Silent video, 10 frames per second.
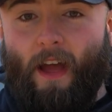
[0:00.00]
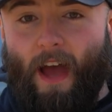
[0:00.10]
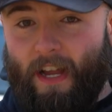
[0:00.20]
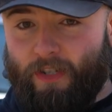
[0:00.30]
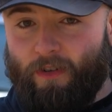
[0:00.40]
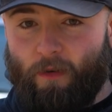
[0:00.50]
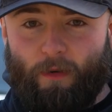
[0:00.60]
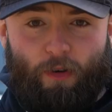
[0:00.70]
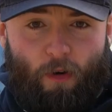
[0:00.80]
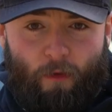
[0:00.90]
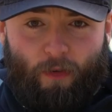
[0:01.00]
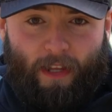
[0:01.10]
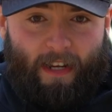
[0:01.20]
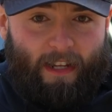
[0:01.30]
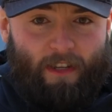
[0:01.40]
As you know, when you're
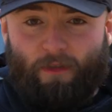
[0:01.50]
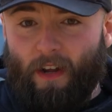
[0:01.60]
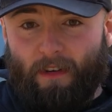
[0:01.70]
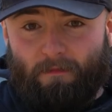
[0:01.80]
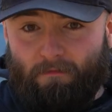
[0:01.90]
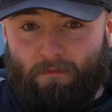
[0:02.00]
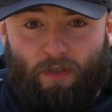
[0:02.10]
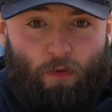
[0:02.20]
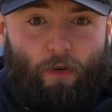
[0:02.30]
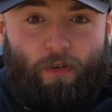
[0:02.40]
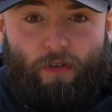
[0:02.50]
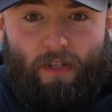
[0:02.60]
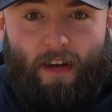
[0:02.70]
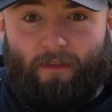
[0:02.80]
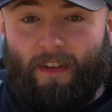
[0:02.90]
overlanding, you got to store your
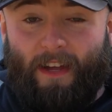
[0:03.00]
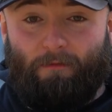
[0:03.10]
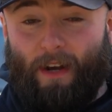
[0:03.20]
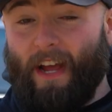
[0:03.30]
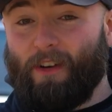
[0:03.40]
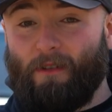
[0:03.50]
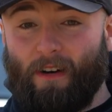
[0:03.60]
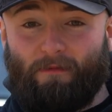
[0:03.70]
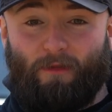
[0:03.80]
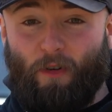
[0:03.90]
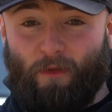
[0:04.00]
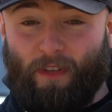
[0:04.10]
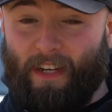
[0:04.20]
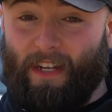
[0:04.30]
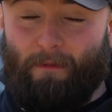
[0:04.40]
stuff, and when I go out
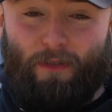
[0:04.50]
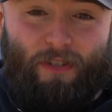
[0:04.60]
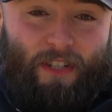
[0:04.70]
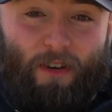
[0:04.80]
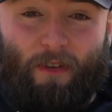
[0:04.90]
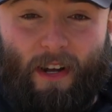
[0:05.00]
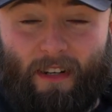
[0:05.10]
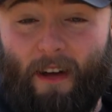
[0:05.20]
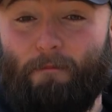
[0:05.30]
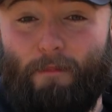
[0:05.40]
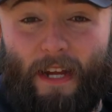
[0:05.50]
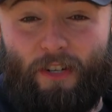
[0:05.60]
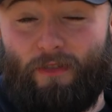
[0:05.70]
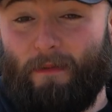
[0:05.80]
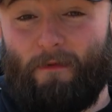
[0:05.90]
overlanding, I'm usually go on a big
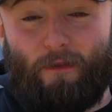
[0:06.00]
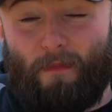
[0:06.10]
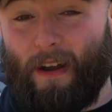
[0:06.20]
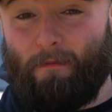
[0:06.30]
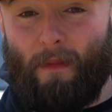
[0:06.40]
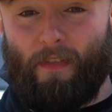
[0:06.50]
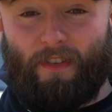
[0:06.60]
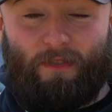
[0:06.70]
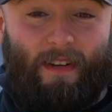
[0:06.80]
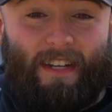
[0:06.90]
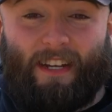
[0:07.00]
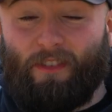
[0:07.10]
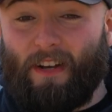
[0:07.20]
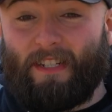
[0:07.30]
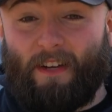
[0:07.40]
trip for about a month, so I take a
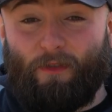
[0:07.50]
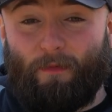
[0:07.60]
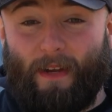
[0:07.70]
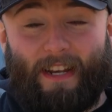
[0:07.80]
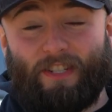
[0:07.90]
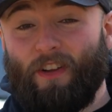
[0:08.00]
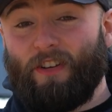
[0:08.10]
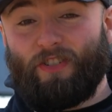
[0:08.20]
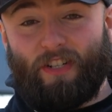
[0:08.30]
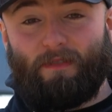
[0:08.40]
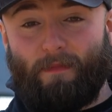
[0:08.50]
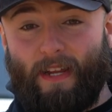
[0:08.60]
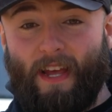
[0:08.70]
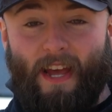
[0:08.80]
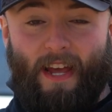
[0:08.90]
lot of stuff with me, and it's not just
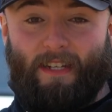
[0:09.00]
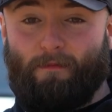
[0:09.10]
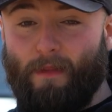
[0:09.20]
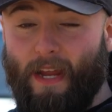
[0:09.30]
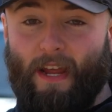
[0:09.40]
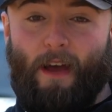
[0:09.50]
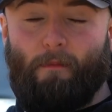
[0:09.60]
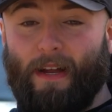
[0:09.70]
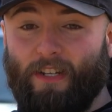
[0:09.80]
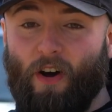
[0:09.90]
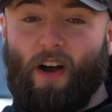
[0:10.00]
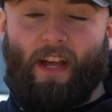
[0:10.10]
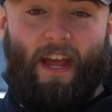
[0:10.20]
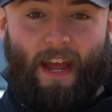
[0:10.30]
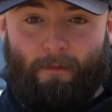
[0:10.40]
me, it's me, my
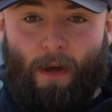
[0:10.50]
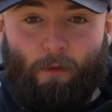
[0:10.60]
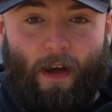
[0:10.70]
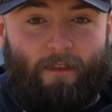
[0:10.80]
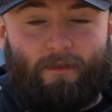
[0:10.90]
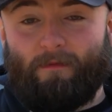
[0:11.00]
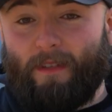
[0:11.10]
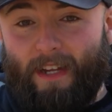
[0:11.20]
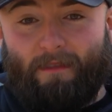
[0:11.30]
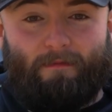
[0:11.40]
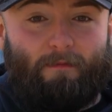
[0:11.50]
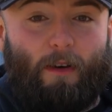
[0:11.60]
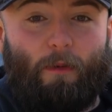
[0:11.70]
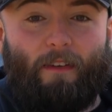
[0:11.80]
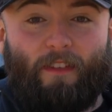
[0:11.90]
dog, and my wife. And
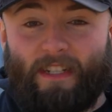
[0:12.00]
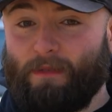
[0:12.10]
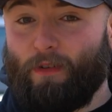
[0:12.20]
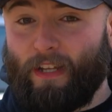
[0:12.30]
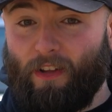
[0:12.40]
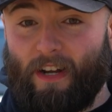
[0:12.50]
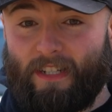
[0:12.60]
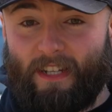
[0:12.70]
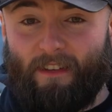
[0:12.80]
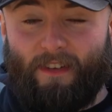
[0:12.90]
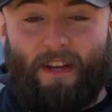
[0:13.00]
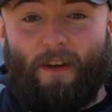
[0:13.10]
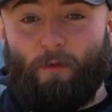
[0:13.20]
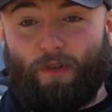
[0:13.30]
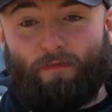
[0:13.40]
my wife likes to bring a lot of stuff,
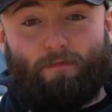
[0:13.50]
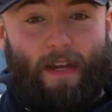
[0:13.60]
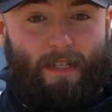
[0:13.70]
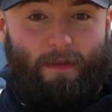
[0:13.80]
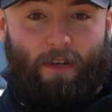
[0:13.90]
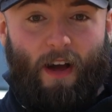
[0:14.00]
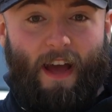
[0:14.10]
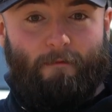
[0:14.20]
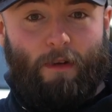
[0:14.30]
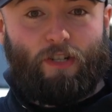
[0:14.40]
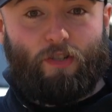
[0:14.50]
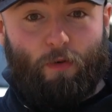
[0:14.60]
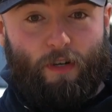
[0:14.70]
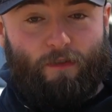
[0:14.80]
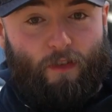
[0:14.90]
which makes me not have much
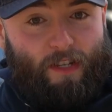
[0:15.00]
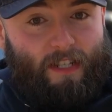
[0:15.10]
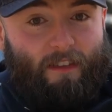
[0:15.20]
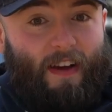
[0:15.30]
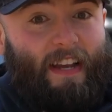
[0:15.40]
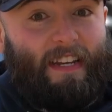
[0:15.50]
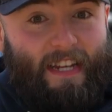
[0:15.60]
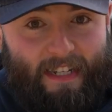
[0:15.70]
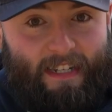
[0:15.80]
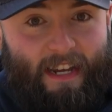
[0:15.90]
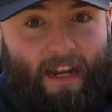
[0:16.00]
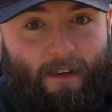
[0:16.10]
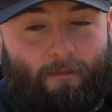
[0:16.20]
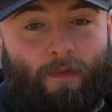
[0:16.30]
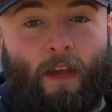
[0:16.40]
storage for the stuff I need to
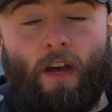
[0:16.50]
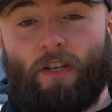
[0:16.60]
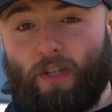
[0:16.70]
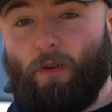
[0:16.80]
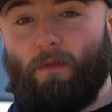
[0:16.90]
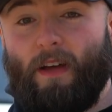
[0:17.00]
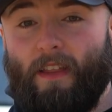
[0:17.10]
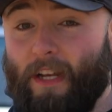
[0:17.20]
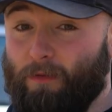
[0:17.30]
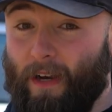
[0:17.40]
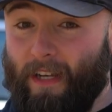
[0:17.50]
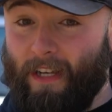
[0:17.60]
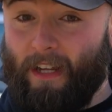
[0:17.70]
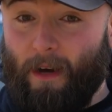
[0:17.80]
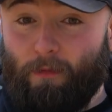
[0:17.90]
take. So that's why I
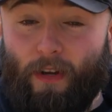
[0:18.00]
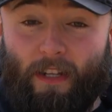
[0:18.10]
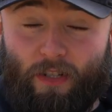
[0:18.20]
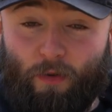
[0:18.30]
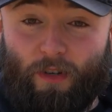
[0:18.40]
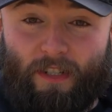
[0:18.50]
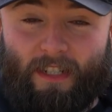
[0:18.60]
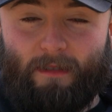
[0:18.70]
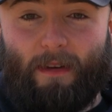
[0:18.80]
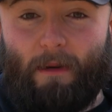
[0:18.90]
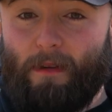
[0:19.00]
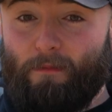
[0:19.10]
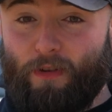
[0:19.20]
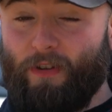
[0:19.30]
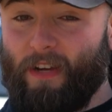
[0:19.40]
needed to upgrade the storage system, and I'm going
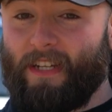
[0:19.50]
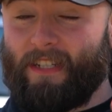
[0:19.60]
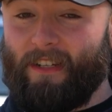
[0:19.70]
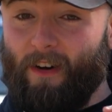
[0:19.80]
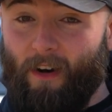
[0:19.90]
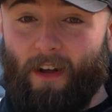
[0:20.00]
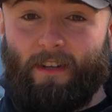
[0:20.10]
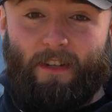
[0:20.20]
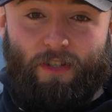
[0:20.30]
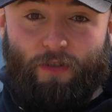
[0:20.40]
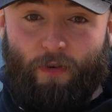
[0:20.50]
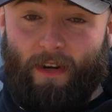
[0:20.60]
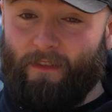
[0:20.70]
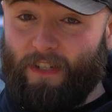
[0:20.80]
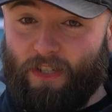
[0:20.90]
to bring you guys on this
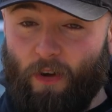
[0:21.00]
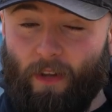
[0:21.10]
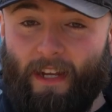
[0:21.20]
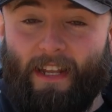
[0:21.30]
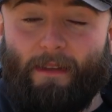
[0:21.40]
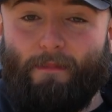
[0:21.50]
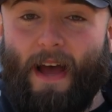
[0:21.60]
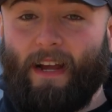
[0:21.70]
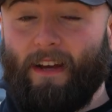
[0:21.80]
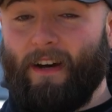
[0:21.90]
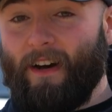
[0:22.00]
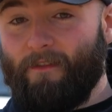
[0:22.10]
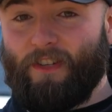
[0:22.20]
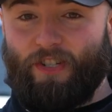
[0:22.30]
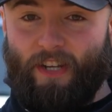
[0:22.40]
journey of installing it in the back
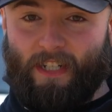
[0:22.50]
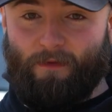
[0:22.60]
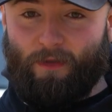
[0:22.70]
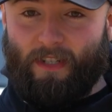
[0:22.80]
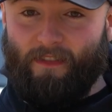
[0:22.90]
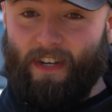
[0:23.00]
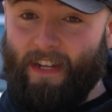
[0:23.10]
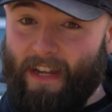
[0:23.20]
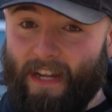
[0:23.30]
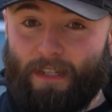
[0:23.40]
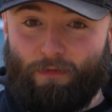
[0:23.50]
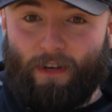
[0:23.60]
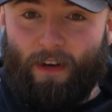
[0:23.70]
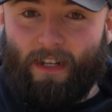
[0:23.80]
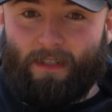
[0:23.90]
of the GX470. It's
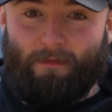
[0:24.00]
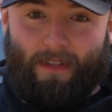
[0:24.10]
pretty awesome.